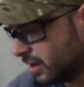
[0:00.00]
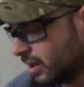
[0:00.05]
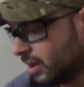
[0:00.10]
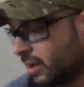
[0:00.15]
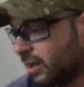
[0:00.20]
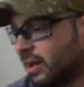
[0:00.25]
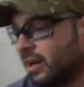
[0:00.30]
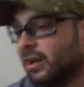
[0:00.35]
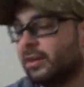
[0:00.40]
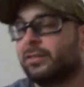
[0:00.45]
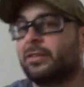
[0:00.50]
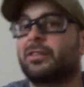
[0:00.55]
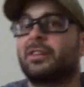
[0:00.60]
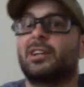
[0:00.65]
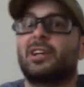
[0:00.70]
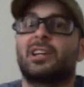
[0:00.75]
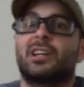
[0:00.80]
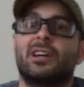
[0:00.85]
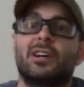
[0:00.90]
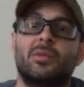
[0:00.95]
Uh, it's
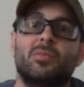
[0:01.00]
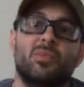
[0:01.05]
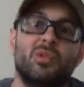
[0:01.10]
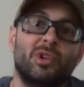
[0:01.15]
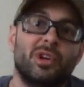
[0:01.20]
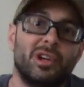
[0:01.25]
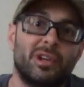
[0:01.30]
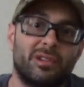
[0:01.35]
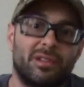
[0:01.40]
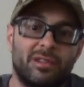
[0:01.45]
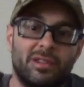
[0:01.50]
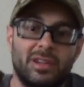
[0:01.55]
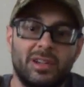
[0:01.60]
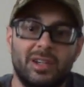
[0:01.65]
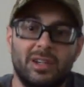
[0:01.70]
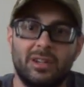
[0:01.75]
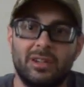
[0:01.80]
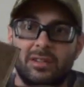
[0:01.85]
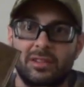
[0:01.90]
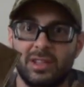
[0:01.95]
going to come with
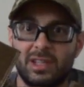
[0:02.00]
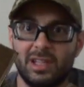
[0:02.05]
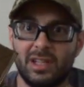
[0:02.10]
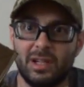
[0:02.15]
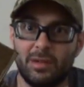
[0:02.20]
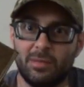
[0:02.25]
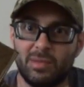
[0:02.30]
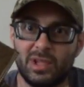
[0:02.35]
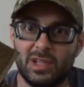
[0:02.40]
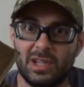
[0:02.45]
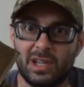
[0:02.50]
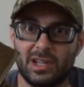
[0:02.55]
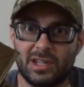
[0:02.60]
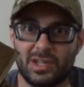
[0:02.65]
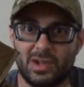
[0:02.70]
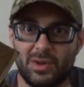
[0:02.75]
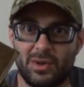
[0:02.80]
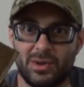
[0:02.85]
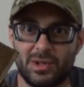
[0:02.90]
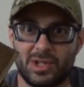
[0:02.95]
the
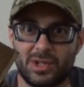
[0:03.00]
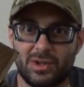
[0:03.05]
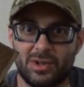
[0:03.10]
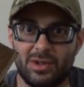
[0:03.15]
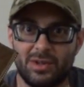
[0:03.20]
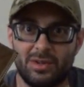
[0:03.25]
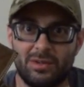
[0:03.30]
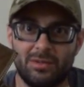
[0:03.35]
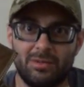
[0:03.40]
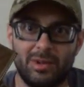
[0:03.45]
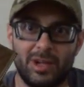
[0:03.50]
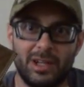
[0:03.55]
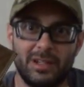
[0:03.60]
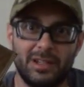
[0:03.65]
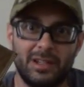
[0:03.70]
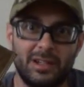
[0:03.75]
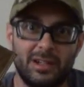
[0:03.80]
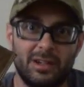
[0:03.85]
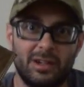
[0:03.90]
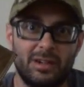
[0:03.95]
MBS holster
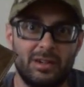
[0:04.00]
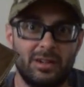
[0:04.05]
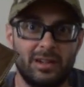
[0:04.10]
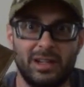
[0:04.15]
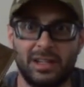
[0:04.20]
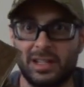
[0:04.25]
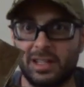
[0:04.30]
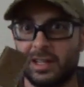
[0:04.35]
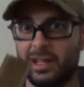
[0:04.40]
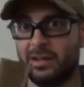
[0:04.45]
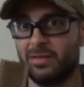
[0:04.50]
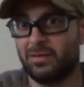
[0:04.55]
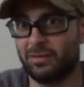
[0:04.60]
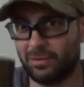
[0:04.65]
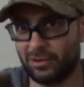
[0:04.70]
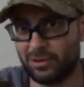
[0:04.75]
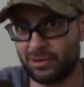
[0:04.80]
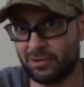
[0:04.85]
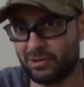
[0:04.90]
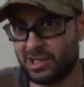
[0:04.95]
right here. Again,
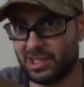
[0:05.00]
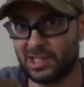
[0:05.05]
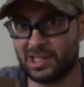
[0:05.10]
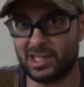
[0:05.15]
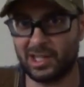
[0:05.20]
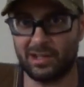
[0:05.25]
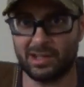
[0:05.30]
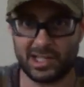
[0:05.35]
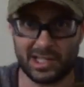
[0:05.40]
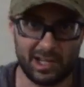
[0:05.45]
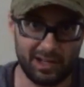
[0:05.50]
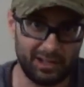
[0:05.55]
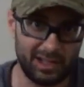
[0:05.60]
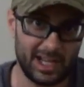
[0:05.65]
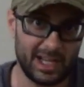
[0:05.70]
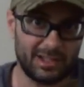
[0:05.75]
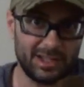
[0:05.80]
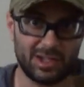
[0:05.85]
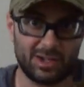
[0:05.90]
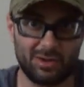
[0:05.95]
further details on
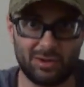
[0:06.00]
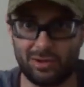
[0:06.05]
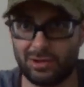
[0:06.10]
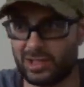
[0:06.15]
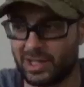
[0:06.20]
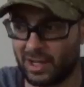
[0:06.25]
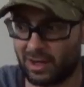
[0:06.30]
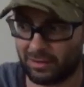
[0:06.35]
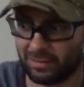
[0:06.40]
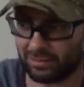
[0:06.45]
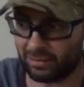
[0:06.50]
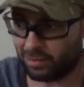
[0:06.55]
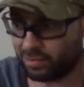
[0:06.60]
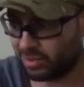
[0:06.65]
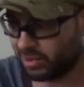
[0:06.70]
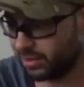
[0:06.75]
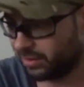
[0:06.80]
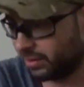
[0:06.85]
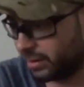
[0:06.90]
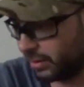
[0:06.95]
that, scroll down for
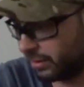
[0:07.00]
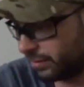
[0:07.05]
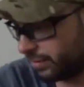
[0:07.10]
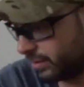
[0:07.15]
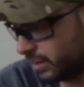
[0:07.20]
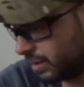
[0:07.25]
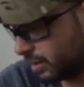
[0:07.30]
previous